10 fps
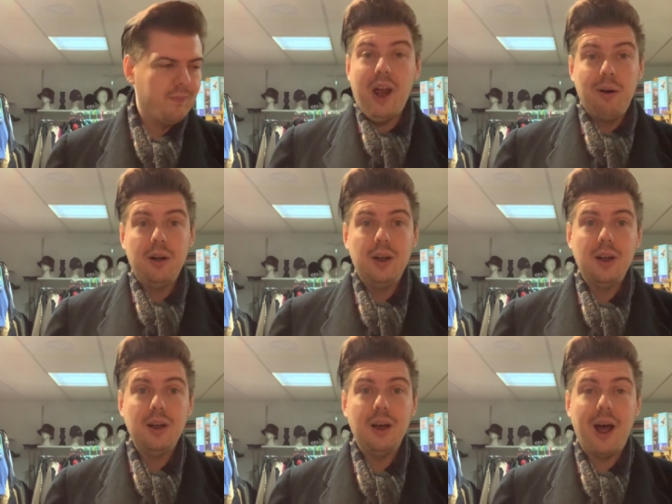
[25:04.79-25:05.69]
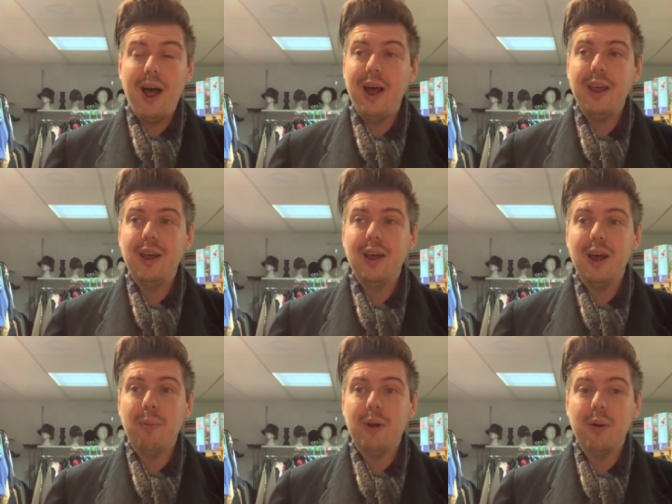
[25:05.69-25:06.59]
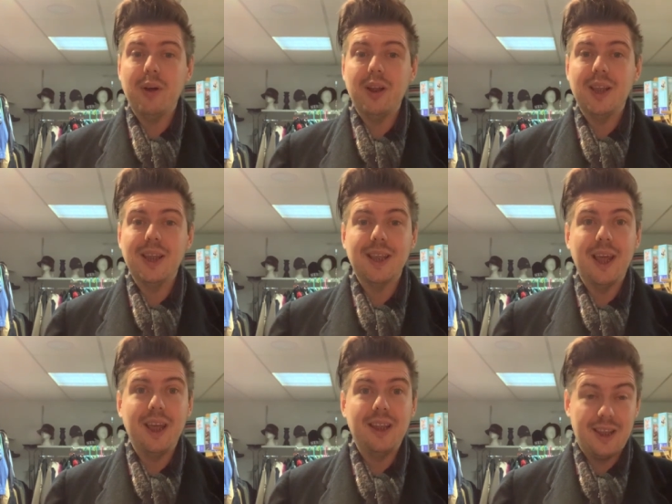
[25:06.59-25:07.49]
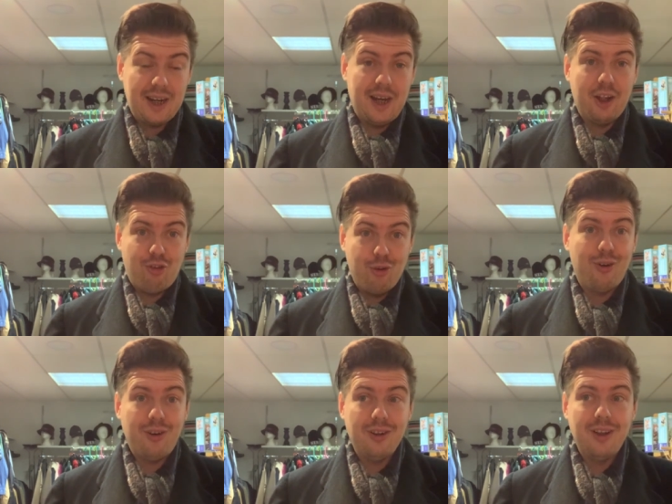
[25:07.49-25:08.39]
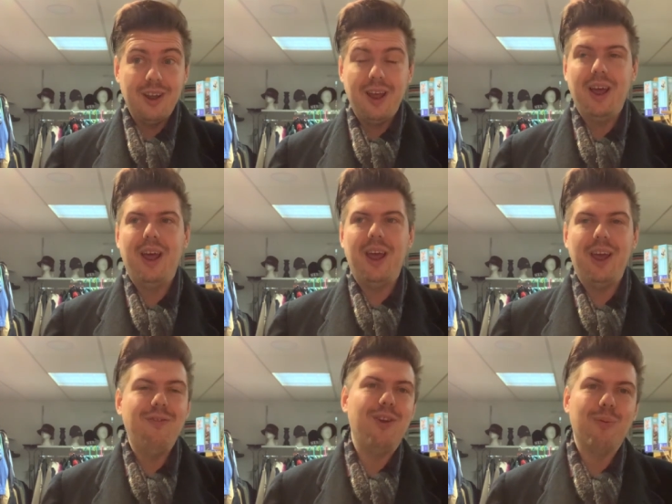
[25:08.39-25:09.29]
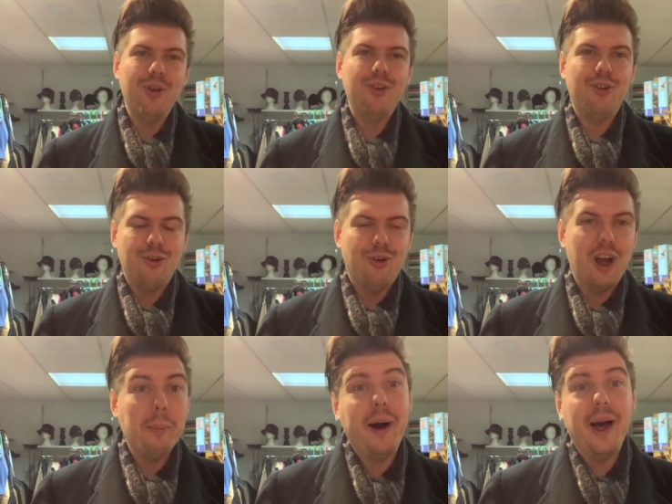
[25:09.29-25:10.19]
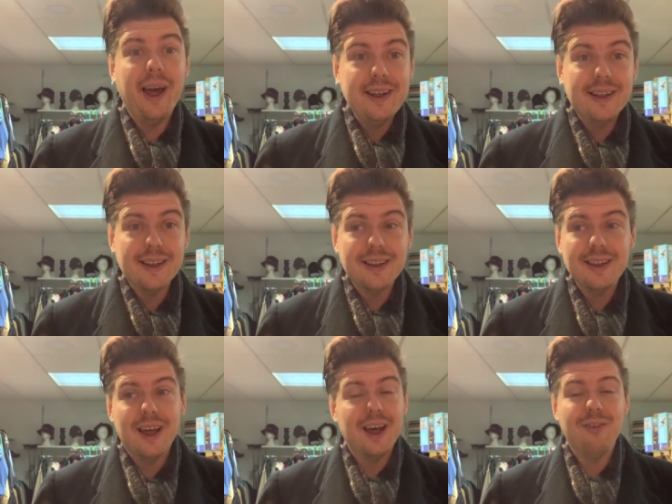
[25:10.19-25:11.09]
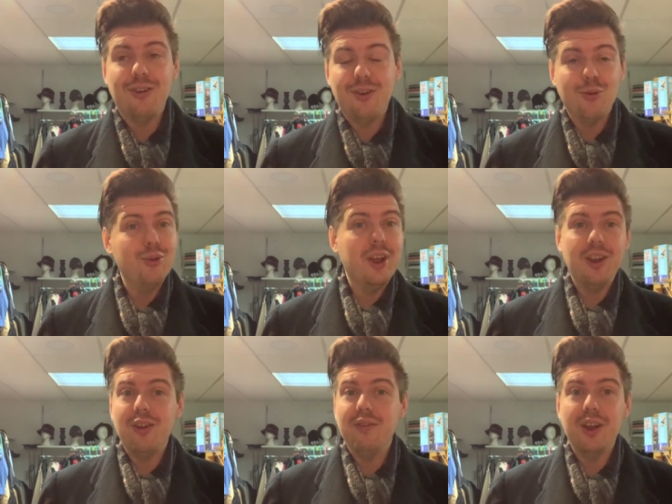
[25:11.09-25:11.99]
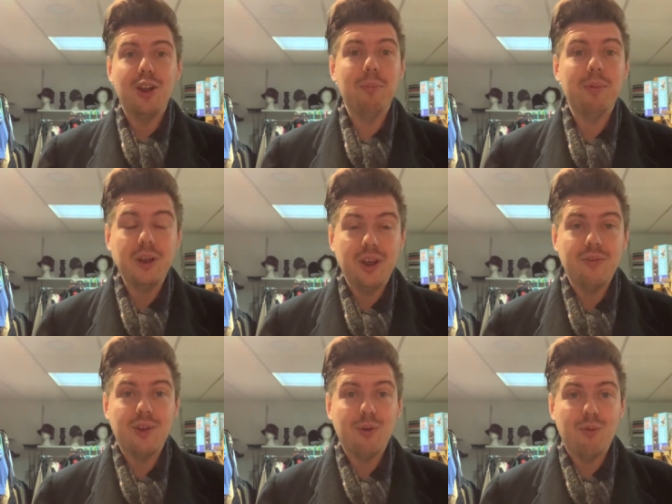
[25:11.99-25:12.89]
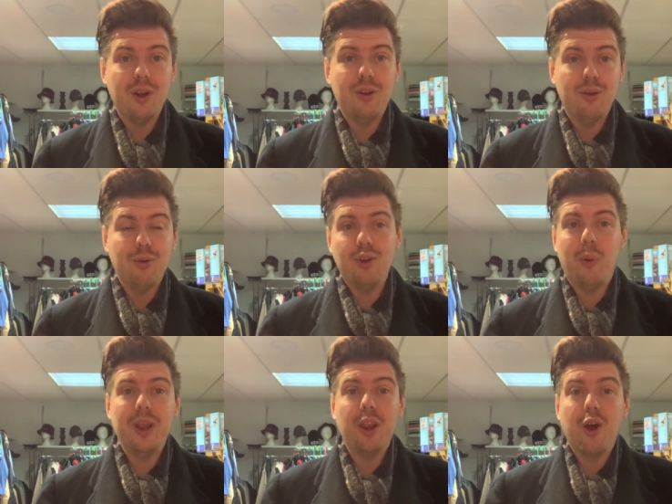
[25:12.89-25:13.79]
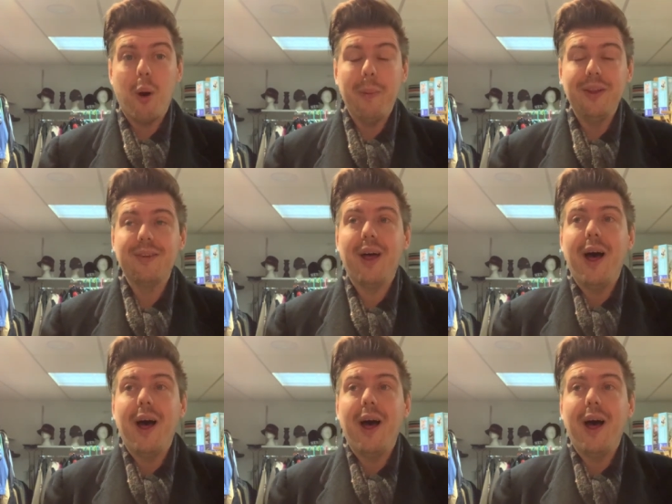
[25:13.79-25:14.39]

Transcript: But now I am going to say Tilarchuk. If you want to talk about anything that I have discussed in this video, then please feel free to do so in the comments.